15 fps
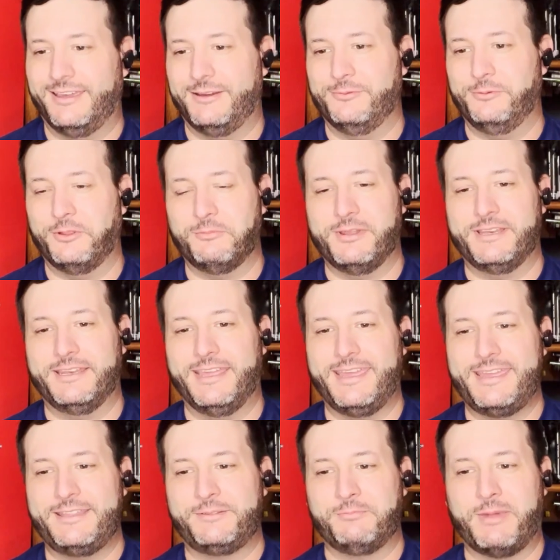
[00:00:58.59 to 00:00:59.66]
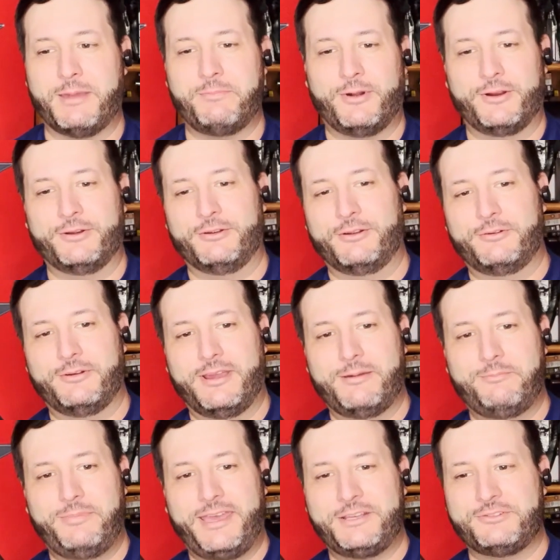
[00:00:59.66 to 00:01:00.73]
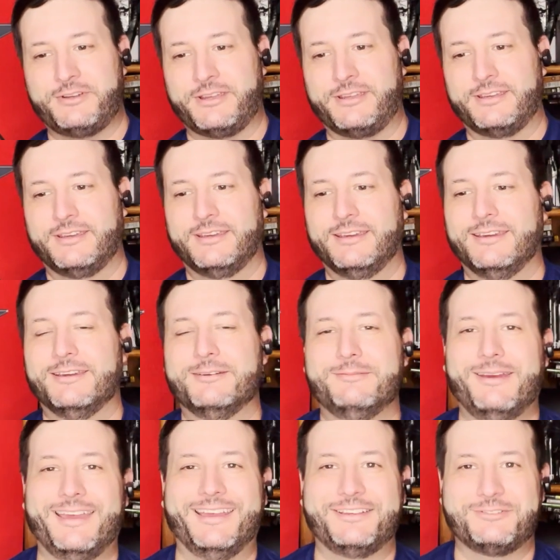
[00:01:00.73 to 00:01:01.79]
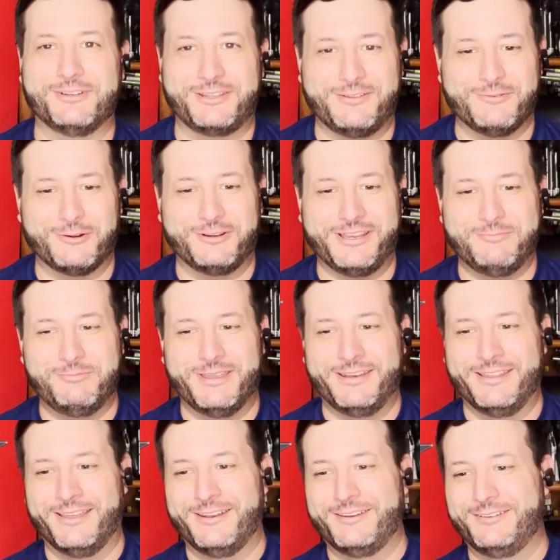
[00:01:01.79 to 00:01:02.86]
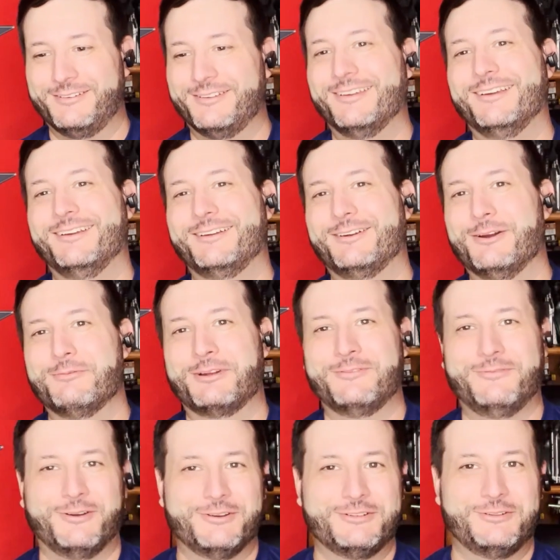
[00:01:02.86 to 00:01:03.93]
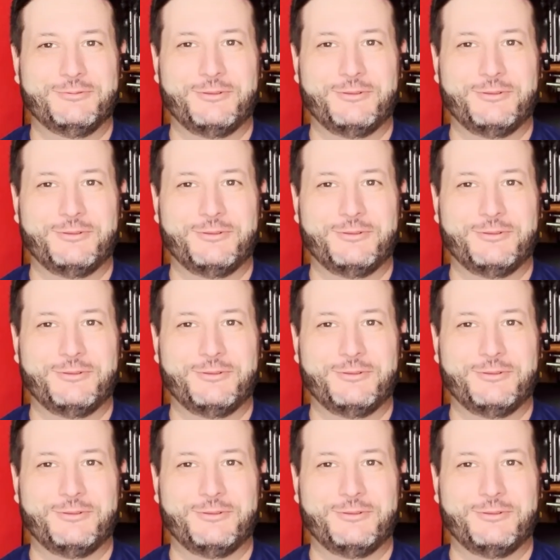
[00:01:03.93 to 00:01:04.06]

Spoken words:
With me today is my partner in crime, Patrick. Patrick, you've already been on Cobra Convergence